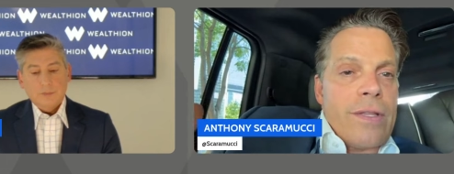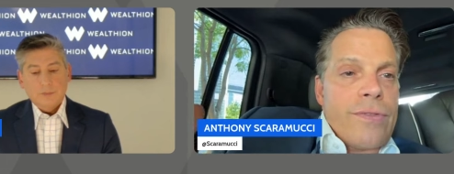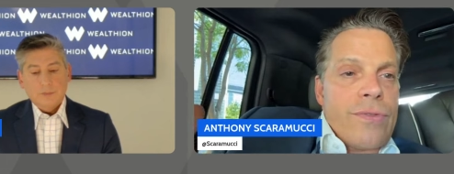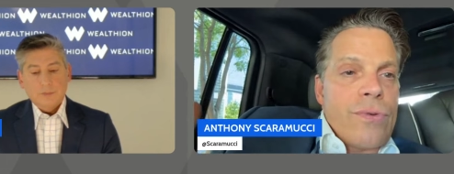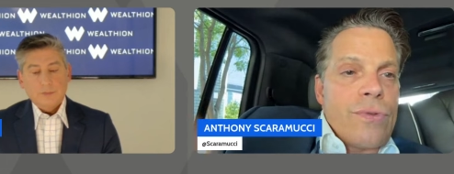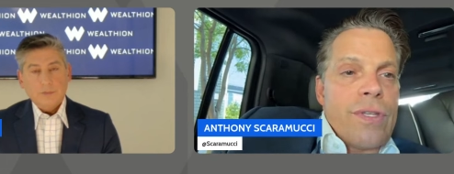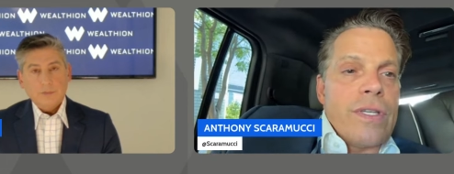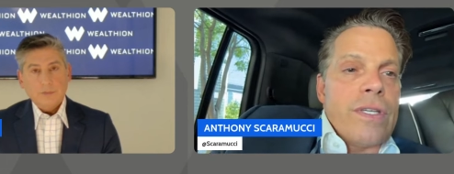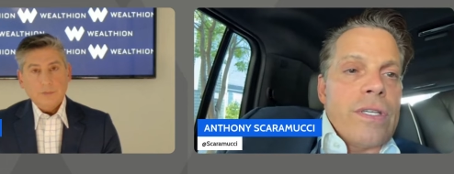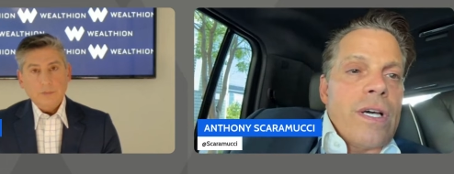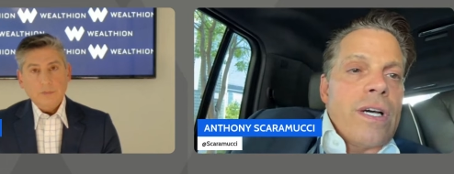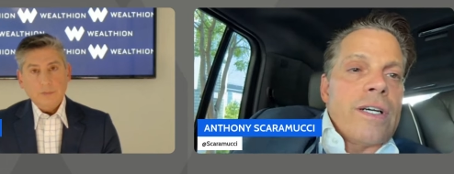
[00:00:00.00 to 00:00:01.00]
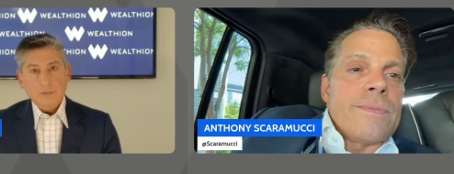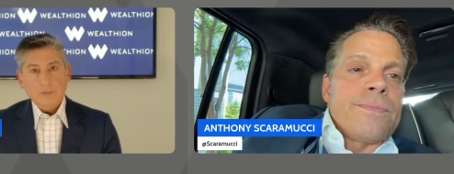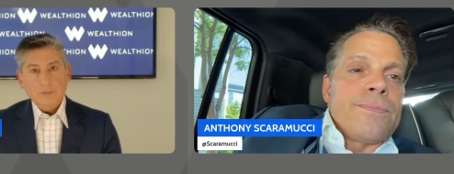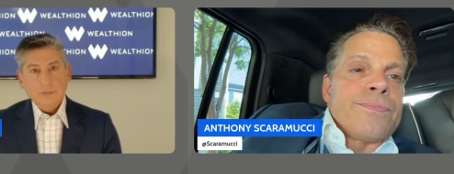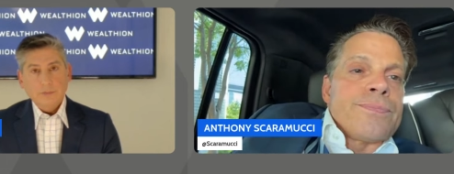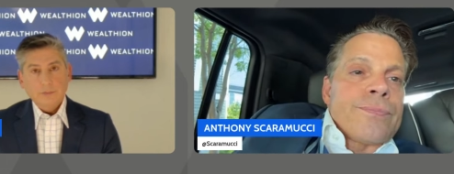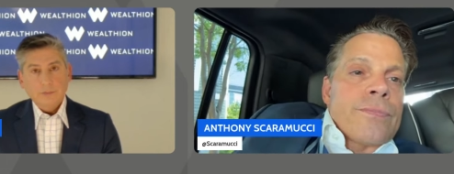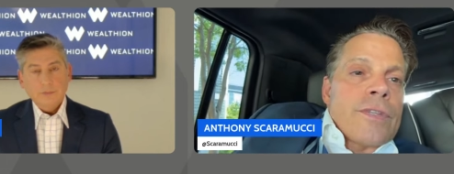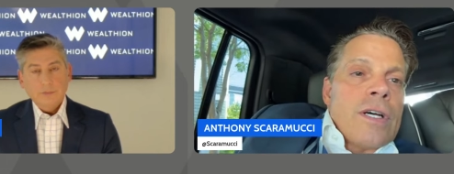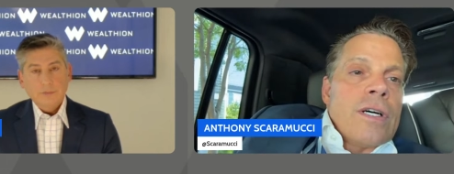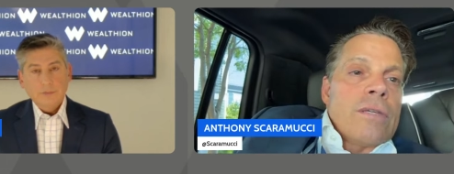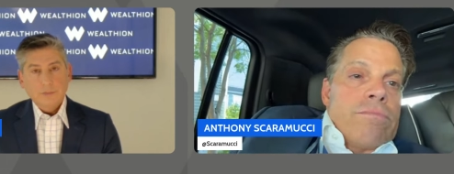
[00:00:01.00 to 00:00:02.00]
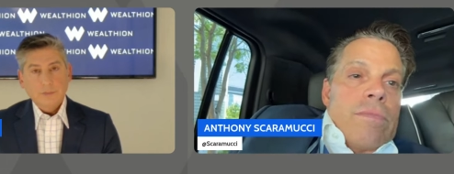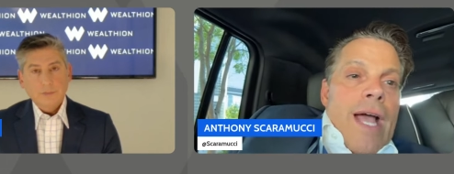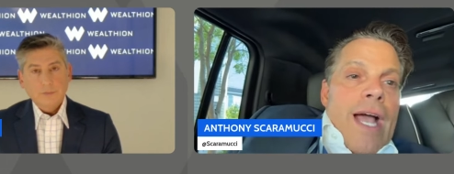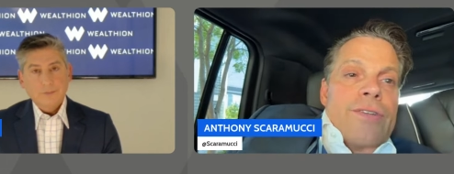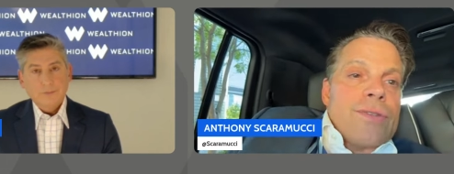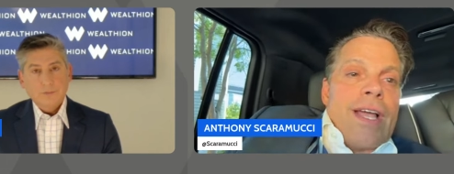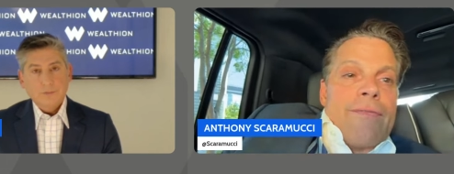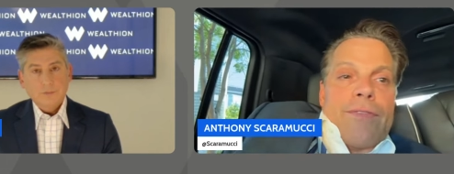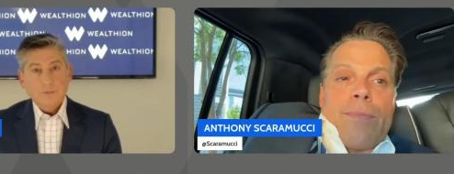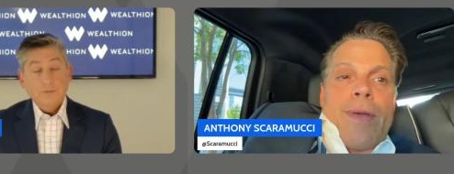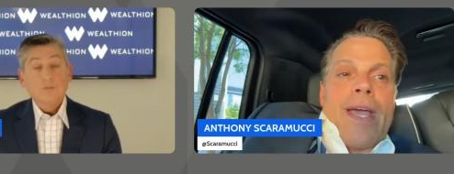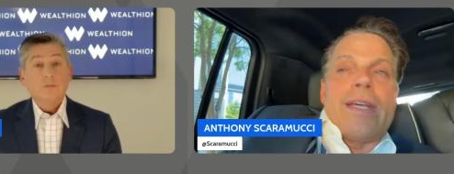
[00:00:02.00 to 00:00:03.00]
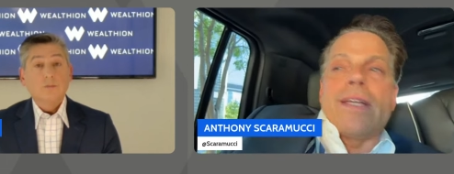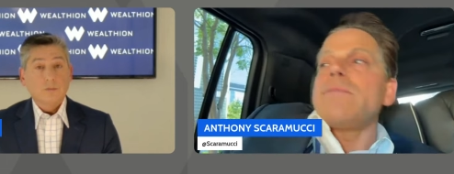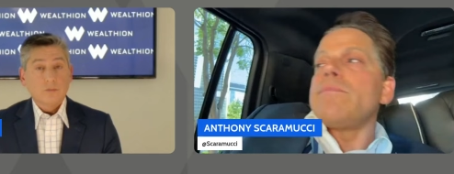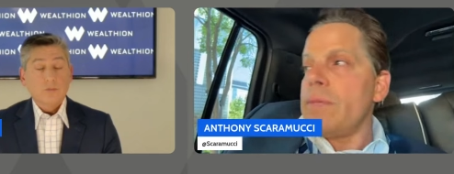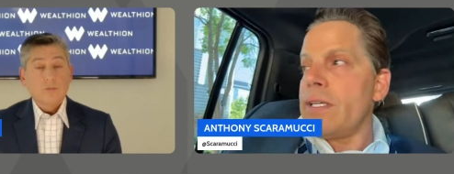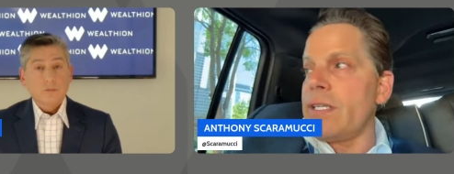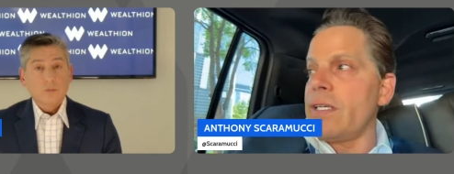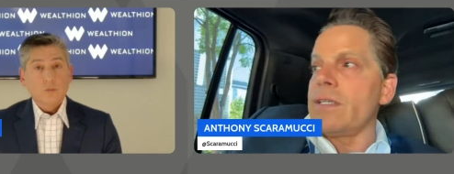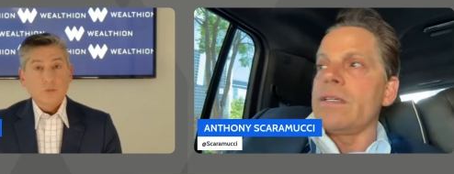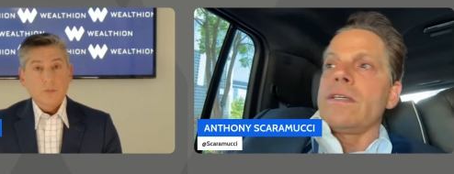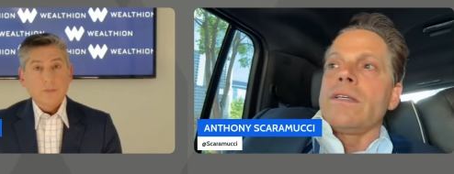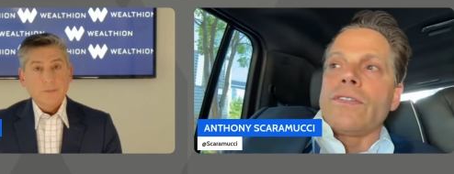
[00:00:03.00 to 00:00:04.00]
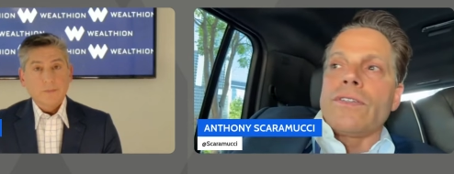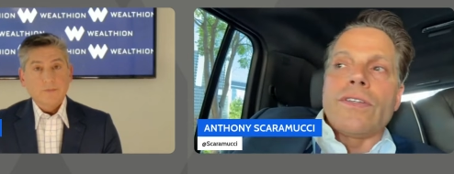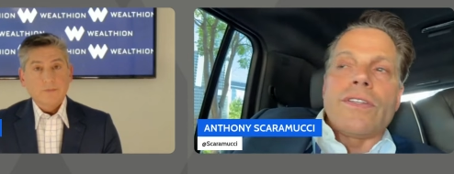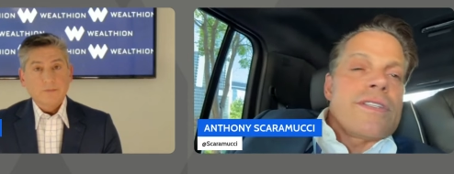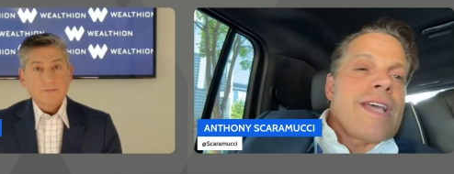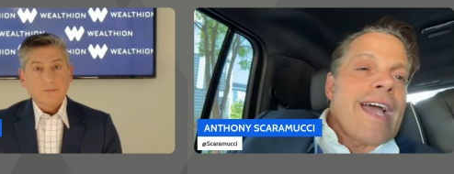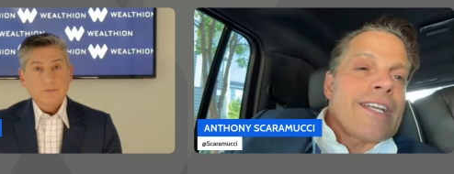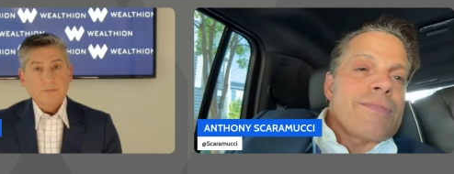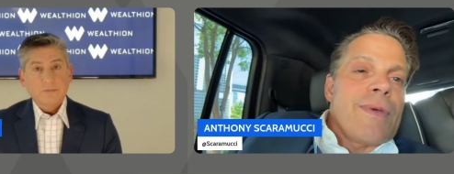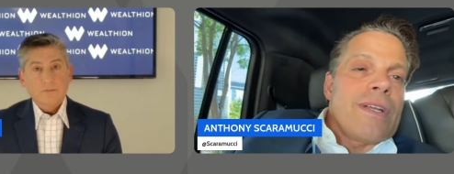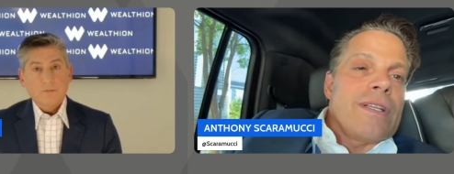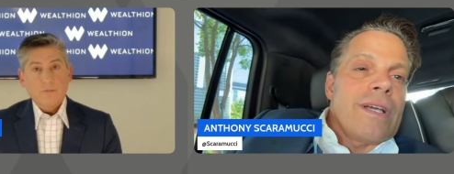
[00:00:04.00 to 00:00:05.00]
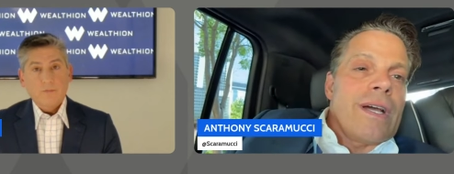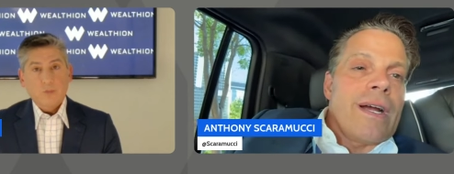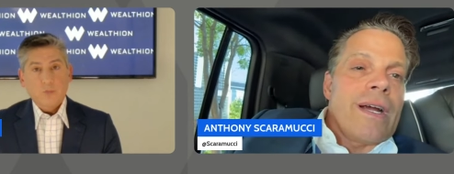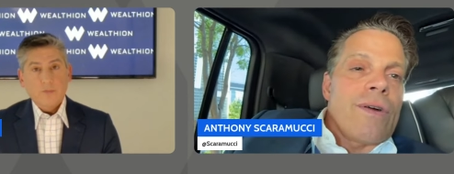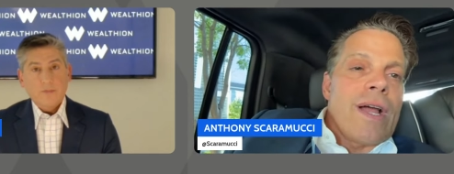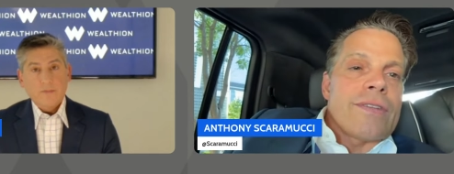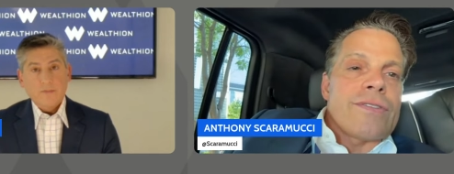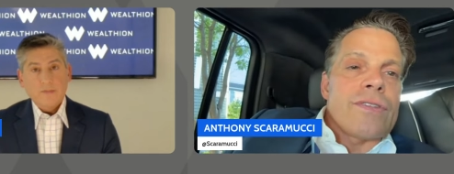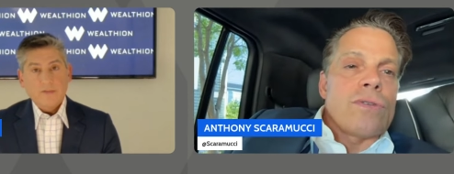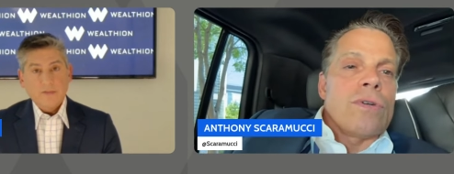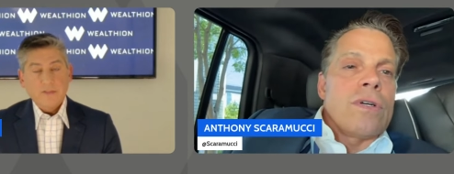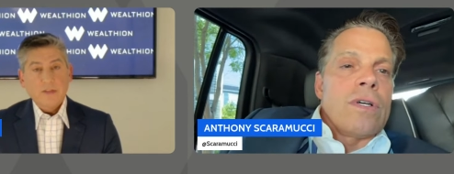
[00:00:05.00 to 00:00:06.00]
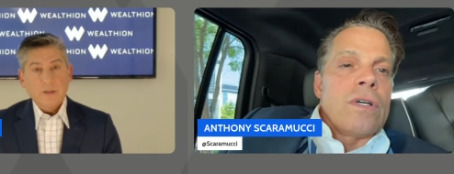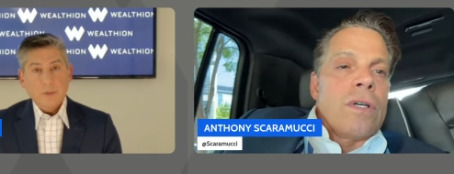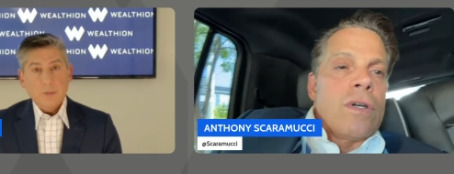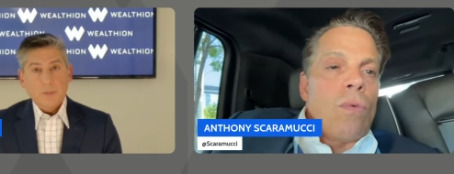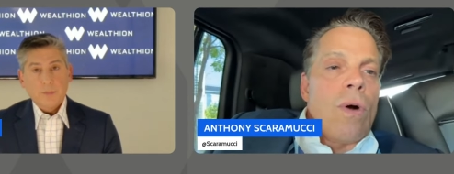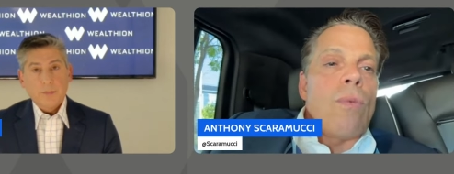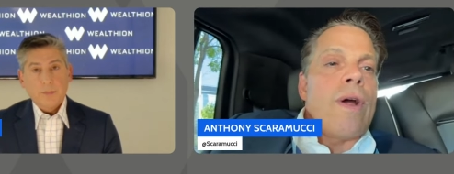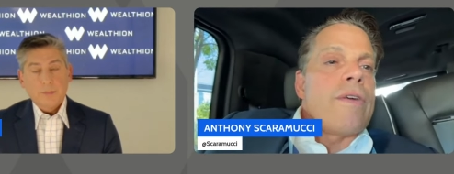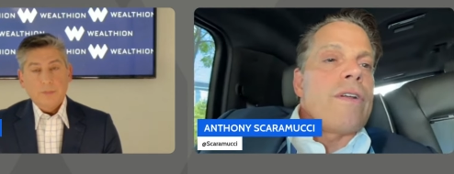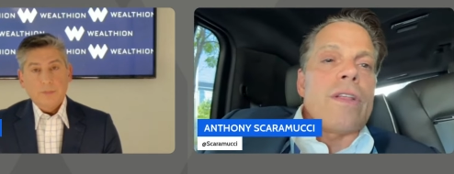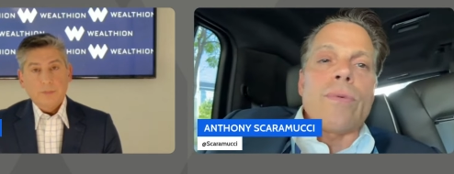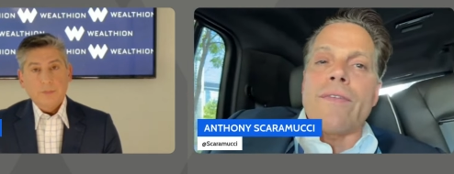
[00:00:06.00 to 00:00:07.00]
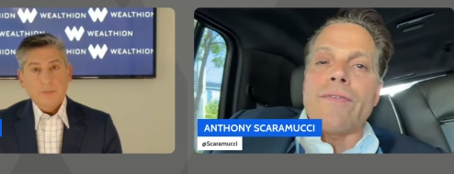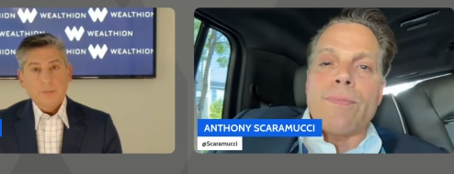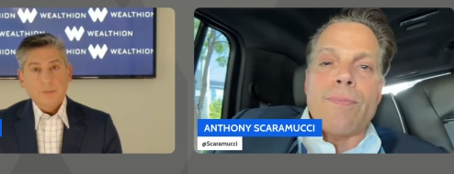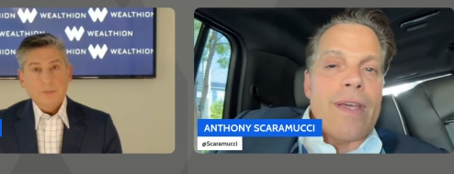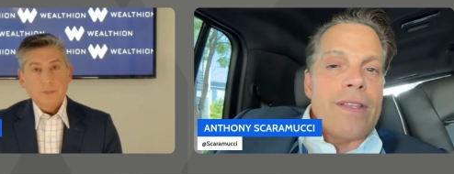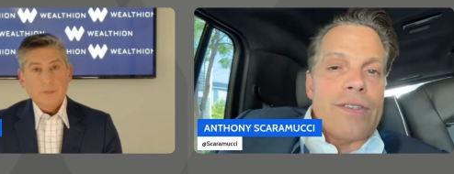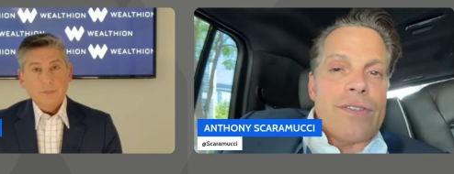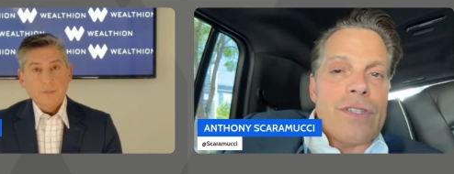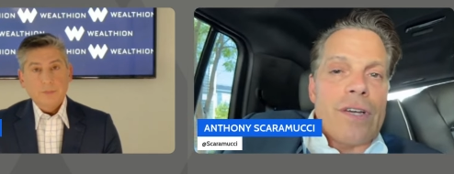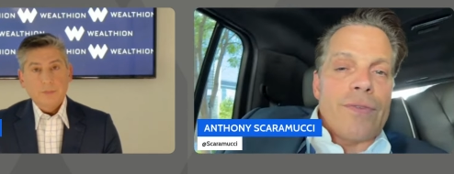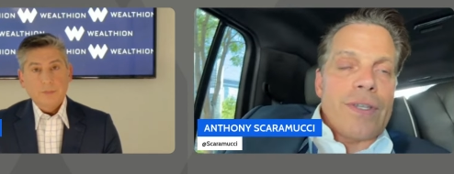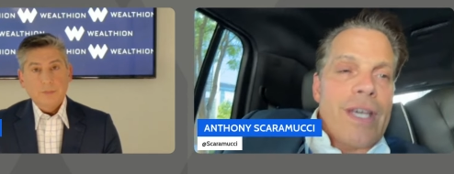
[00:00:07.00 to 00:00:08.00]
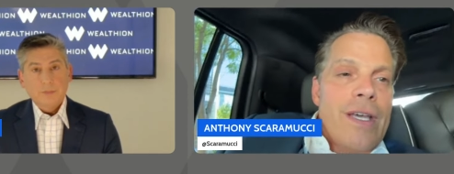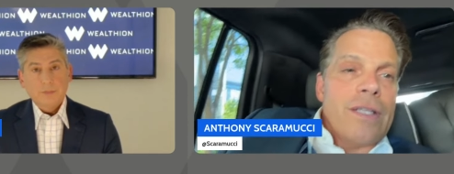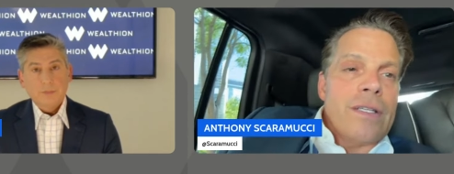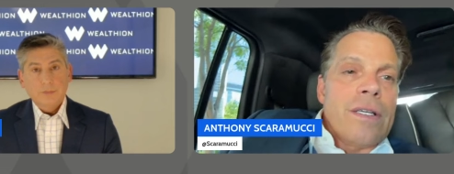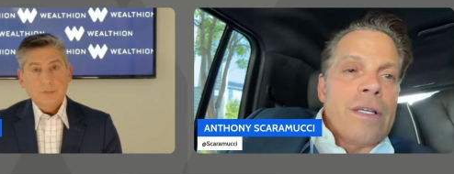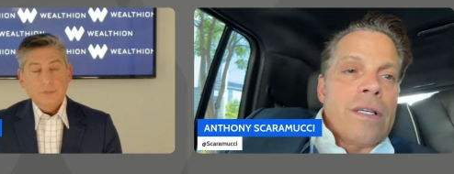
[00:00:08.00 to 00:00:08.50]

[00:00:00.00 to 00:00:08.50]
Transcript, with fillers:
Speaker 1: it through the uh, uh, actually having to pay it, meaning to the taxman and the IRS. So one way or another, we have to pay this stuff. We can't